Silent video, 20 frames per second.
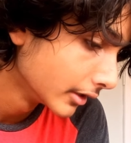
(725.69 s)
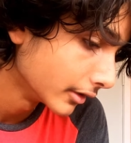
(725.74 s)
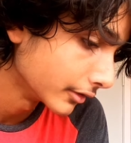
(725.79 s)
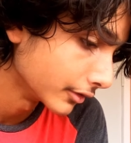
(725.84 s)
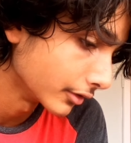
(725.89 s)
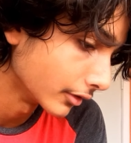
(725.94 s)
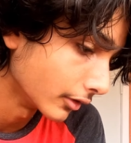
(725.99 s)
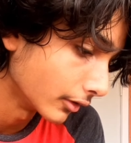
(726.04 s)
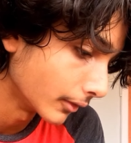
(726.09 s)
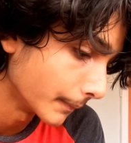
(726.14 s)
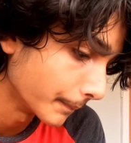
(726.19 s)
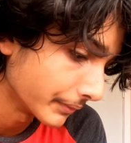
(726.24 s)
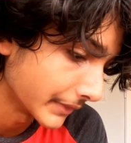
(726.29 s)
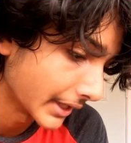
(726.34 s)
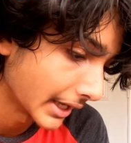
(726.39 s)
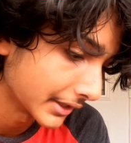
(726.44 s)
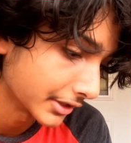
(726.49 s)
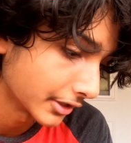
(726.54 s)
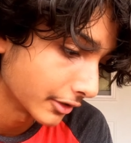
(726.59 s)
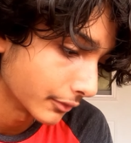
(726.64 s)
So
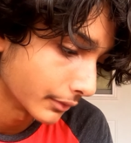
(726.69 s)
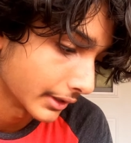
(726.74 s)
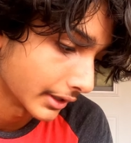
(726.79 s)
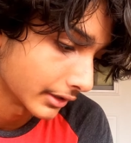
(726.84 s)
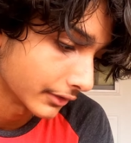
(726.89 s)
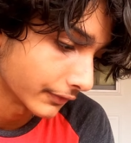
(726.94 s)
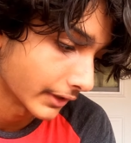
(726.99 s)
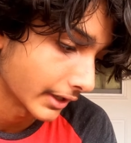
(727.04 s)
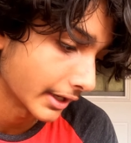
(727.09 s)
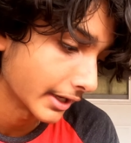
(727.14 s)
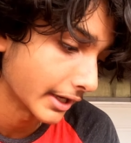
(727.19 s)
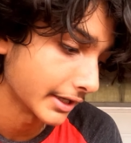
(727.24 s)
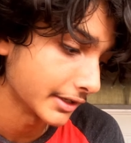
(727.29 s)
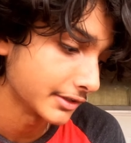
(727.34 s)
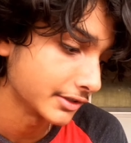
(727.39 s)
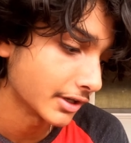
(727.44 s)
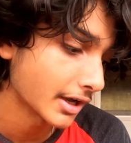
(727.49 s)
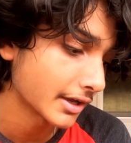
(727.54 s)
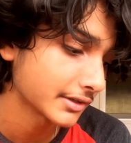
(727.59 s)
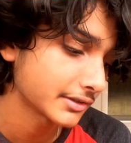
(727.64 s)
that's how you realize for that.
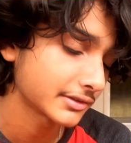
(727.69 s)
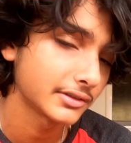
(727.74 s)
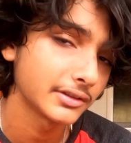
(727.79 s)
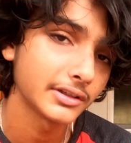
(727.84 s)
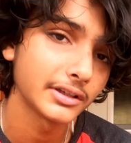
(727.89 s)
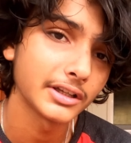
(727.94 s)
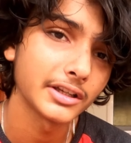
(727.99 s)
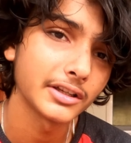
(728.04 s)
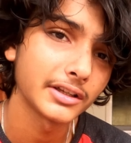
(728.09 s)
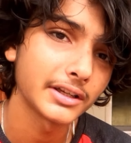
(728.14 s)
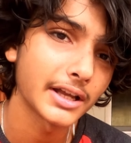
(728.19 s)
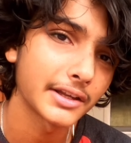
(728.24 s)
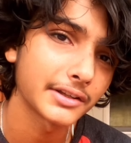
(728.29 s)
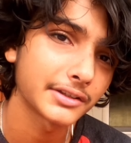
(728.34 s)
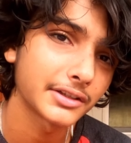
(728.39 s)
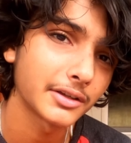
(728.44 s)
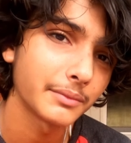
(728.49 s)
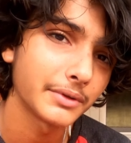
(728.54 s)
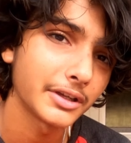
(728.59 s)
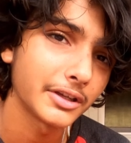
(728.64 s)
Exhaust
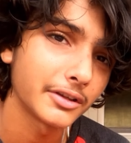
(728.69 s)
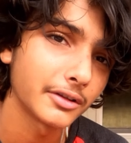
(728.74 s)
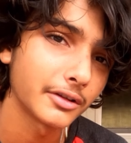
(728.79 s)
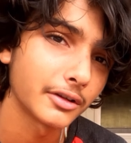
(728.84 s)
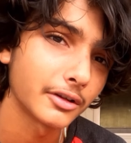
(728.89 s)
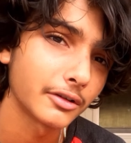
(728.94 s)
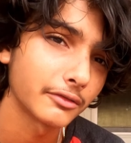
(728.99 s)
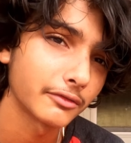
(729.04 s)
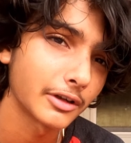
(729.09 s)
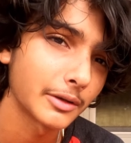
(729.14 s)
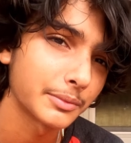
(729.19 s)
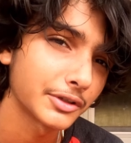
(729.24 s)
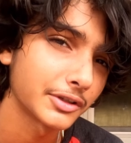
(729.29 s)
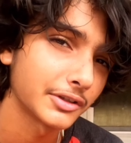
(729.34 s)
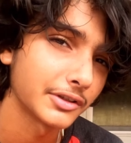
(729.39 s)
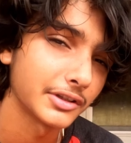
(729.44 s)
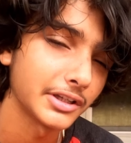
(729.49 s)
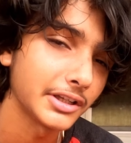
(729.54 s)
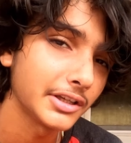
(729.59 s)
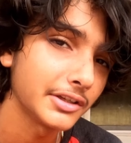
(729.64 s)
gasket being ruptured
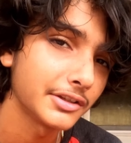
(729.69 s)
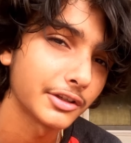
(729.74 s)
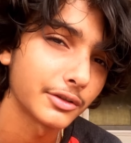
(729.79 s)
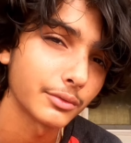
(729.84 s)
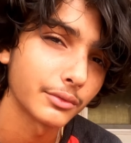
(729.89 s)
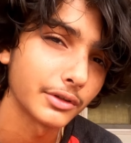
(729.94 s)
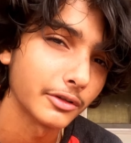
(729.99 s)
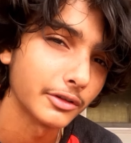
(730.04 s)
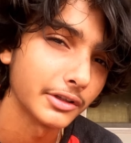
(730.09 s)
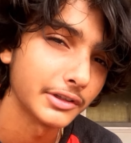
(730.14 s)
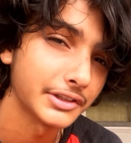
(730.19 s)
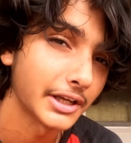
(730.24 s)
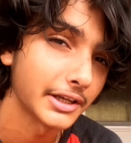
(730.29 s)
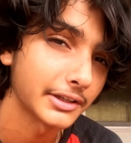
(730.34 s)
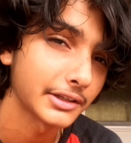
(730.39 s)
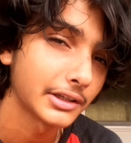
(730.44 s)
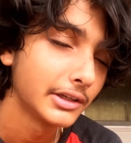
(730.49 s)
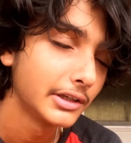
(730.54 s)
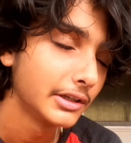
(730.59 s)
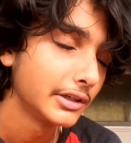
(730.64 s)
is the easiest one to
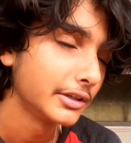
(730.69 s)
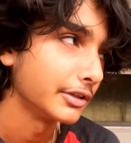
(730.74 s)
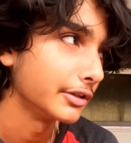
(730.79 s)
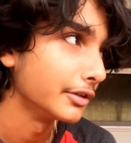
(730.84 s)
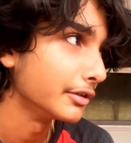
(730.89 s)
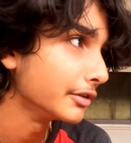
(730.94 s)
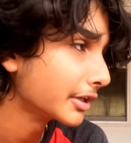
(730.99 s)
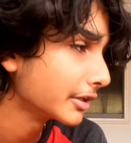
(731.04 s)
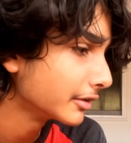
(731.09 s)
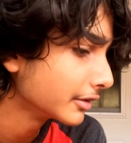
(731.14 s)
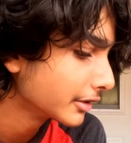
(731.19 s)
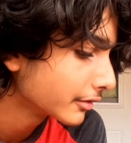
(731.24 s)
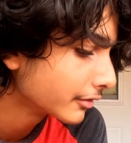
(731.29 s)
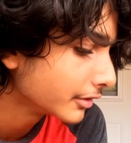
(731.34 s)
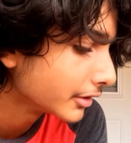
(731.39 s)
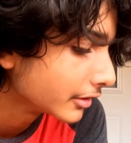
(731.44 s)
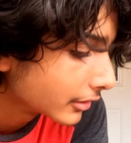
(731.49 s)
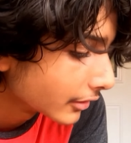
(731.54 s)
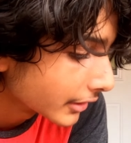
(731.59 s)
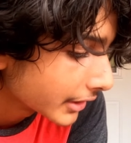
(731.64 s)
detect. You can
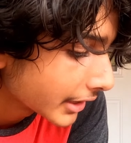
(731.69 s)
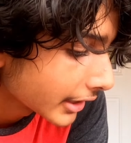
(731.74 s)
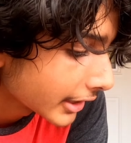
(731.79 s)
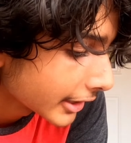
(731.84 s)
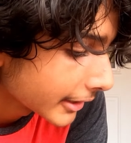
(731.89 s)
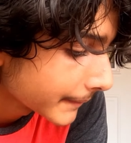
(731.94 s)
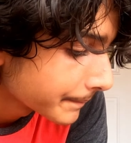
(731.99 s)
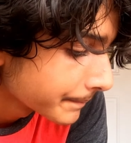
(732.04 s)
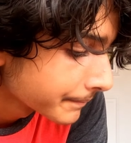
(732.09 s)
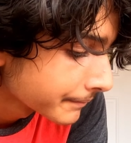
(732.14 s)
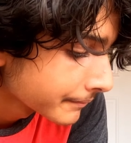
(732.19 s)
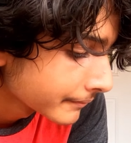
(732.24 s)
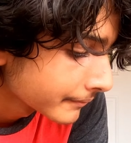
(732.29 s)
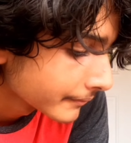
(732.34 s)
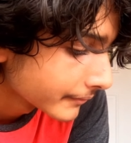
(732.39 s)
literally look at it